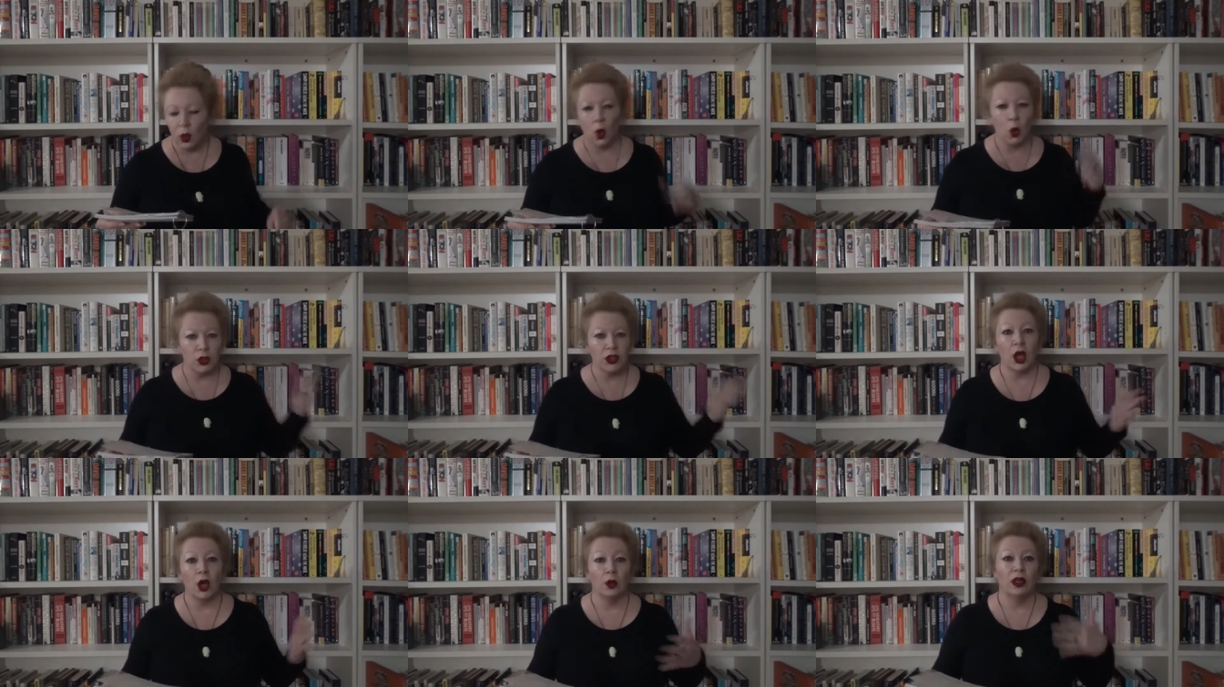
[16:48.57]

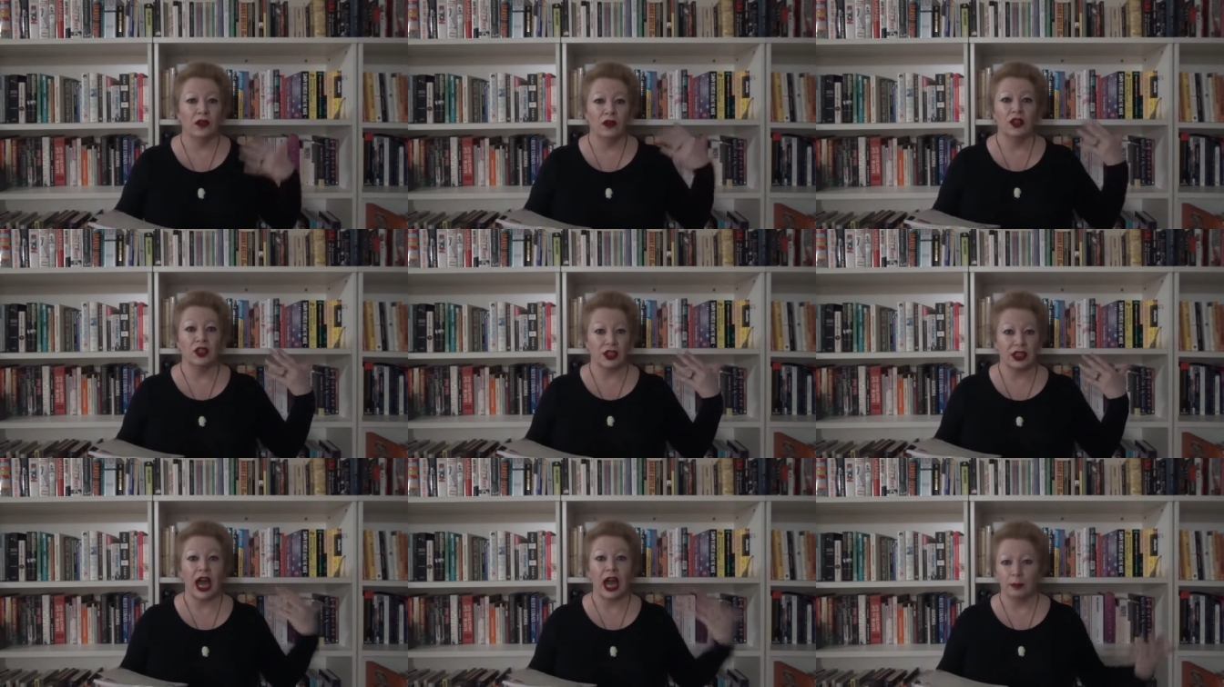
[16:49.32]
Also, if you just
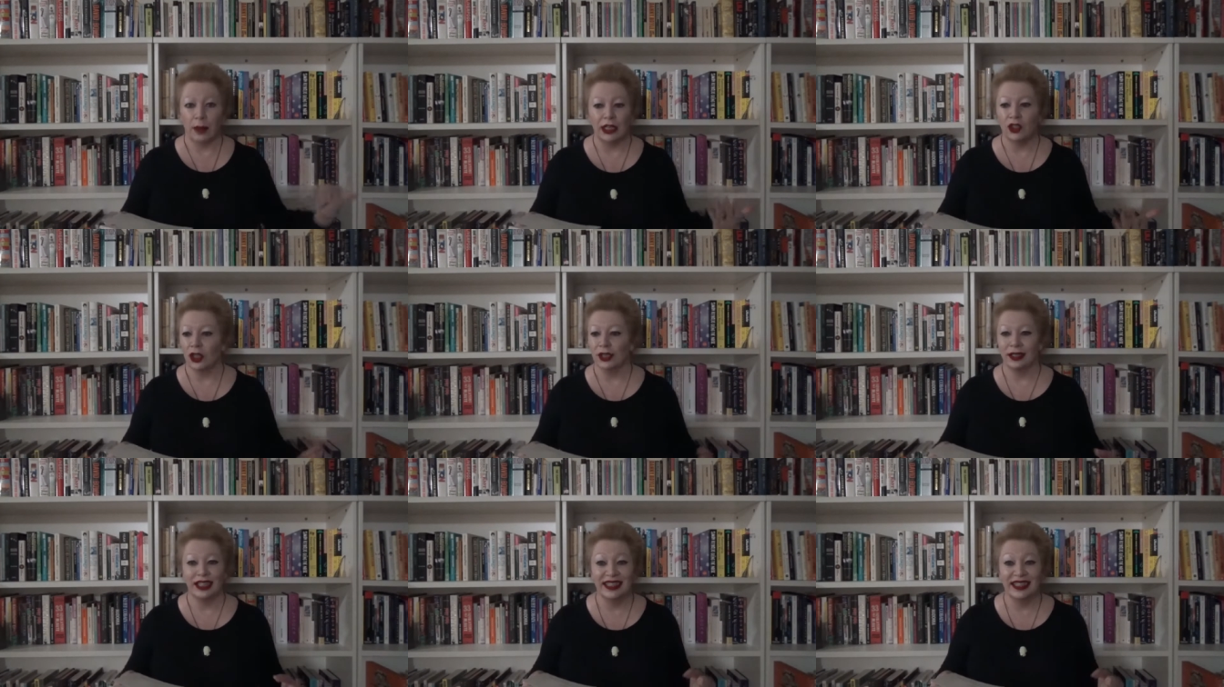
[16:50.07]
can't manage it,